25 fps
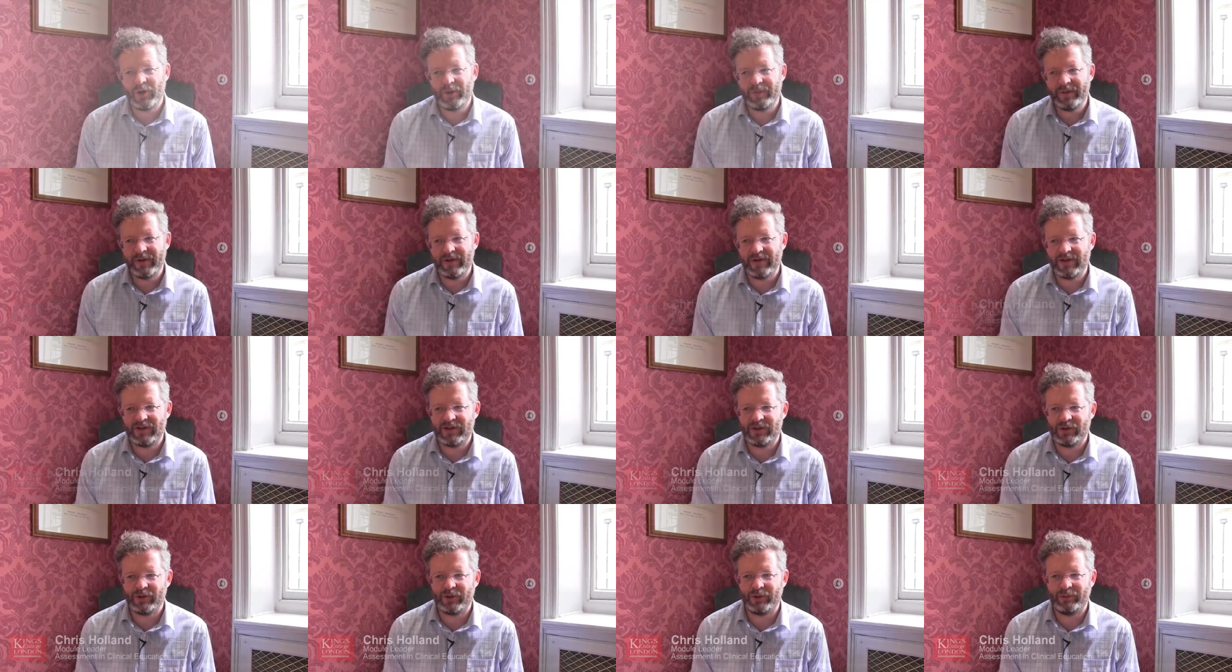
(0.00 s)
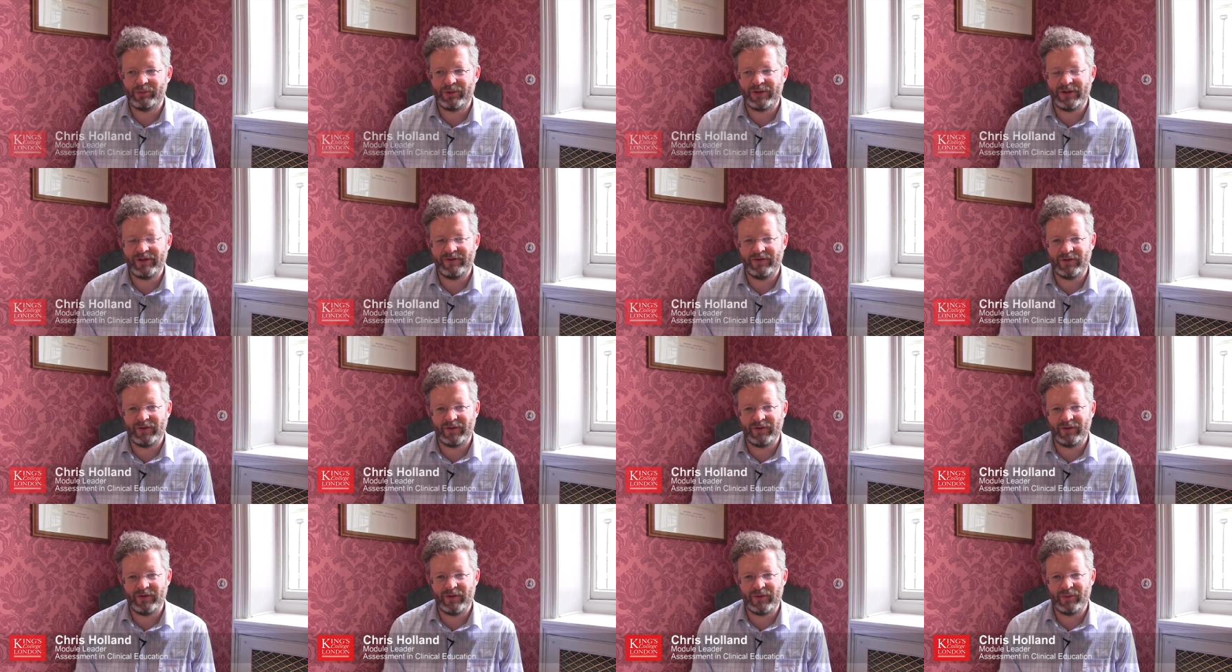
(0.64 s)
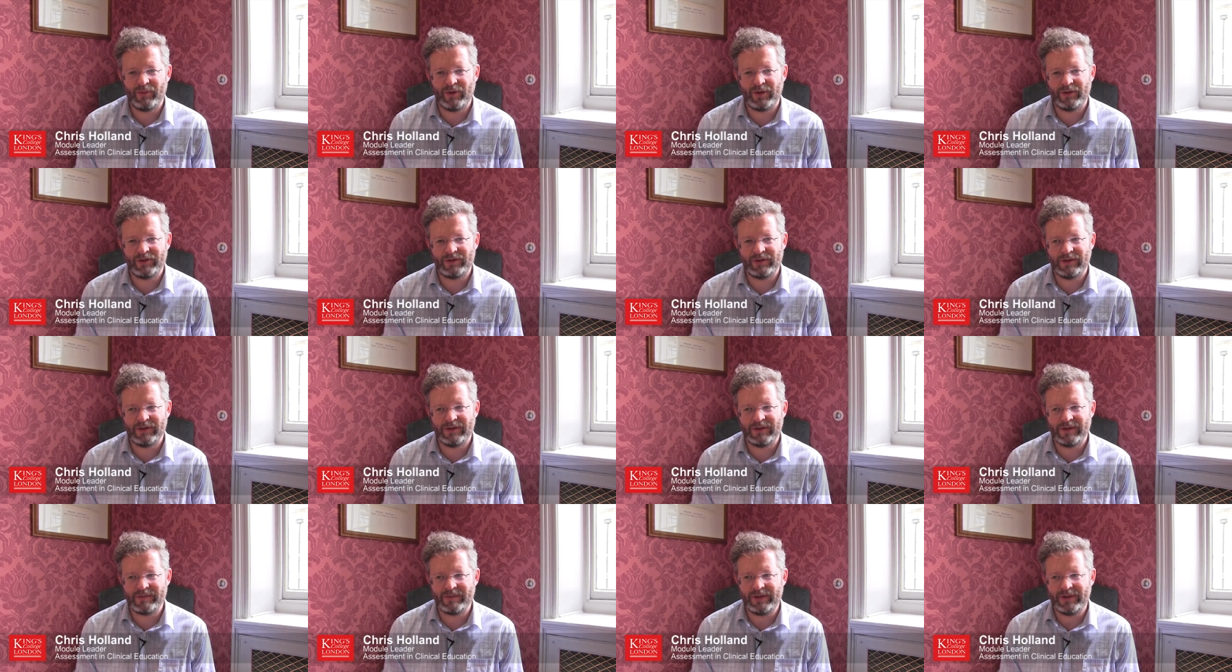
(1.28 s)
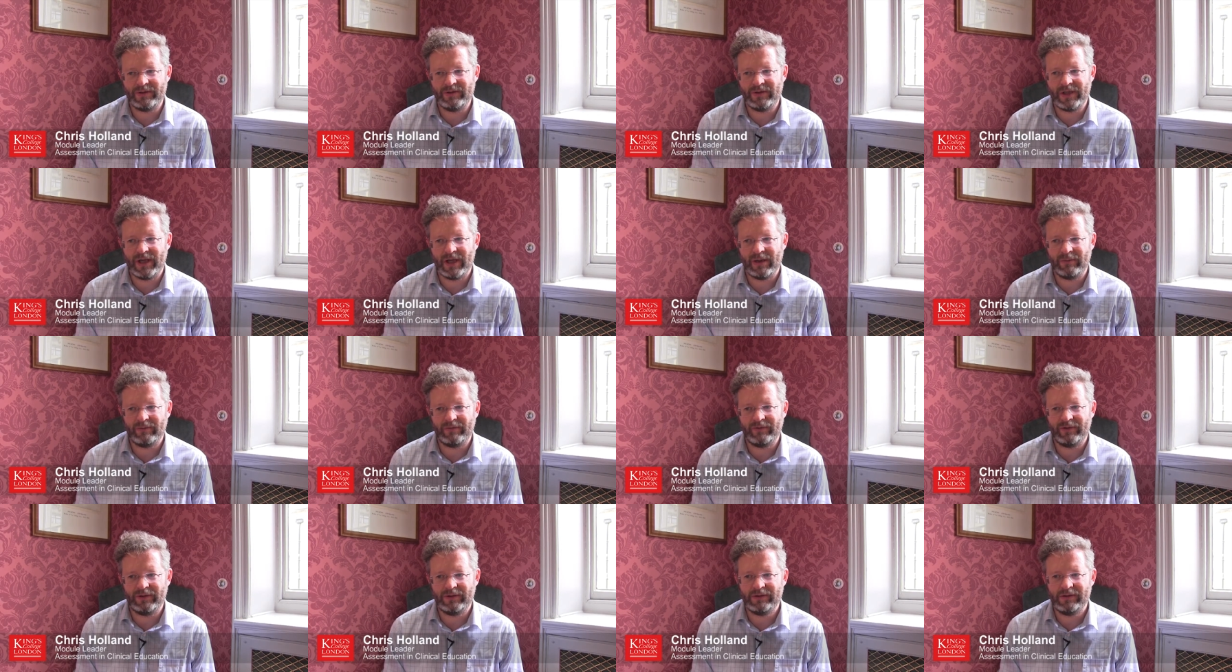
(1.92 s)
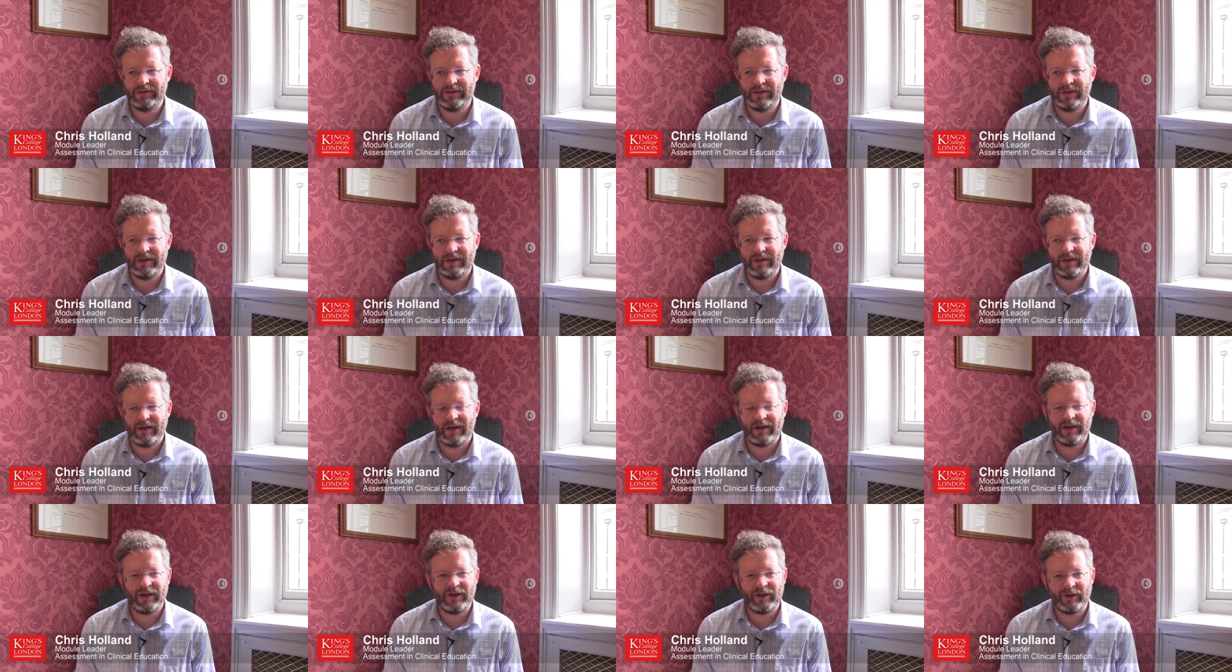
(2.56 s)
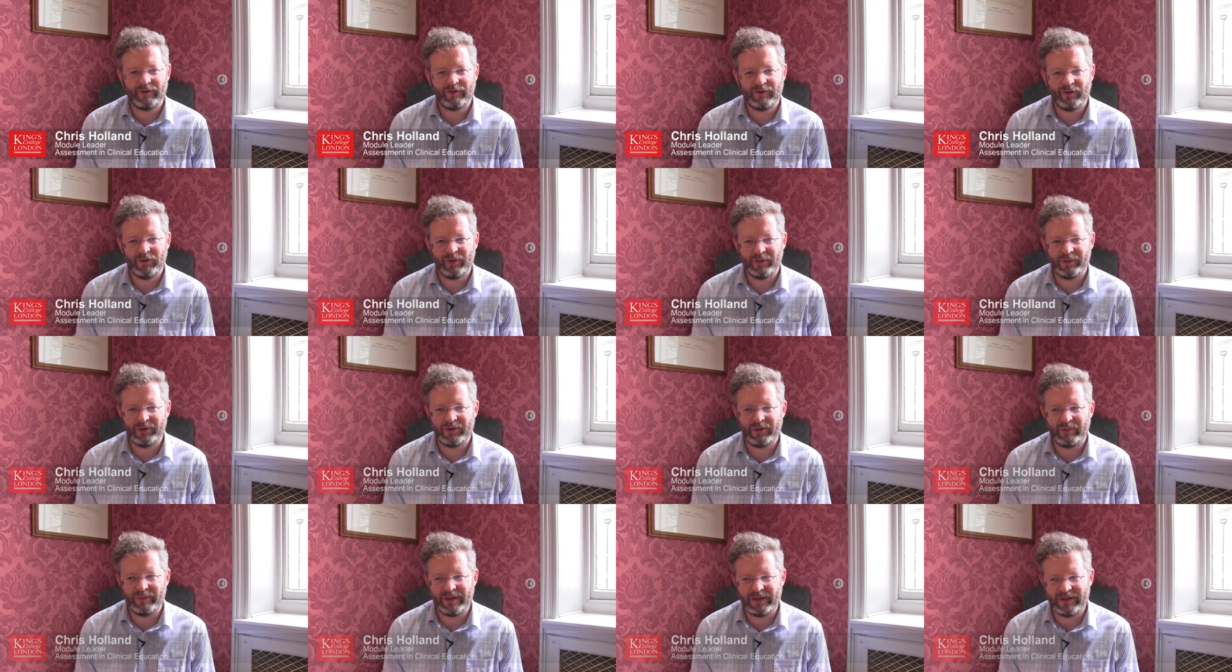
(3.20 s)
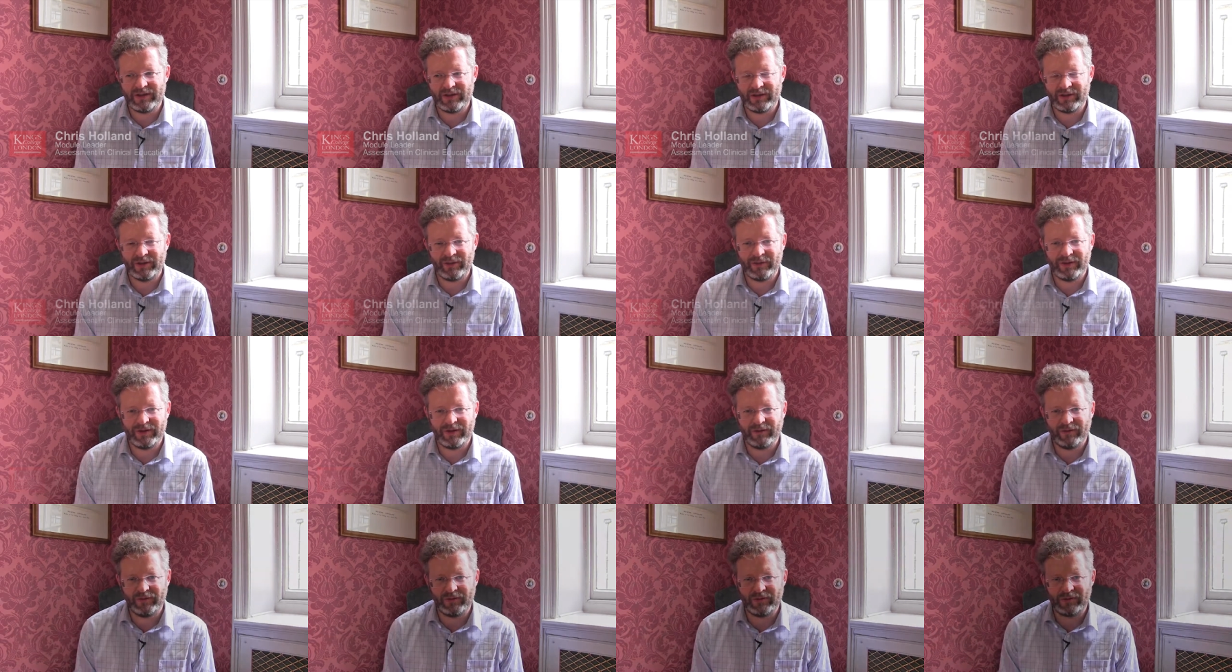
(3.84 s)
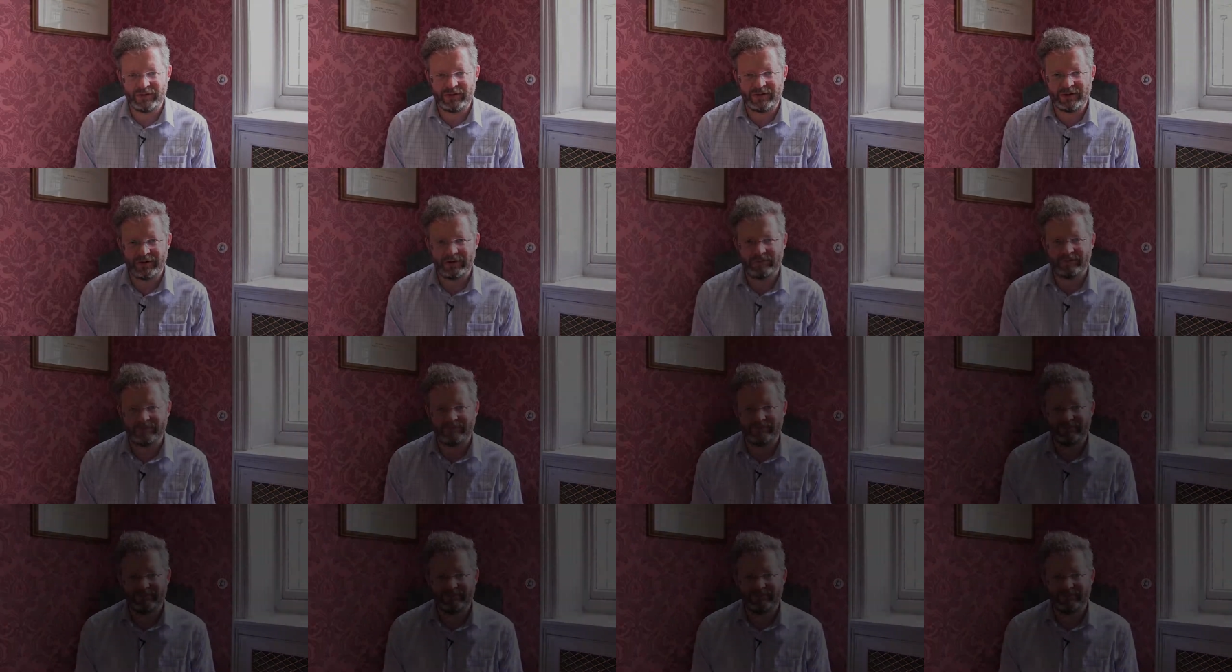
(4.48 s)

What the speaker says: hope that this short preview of the module has been helpful, and I look forward to meeting you in the future.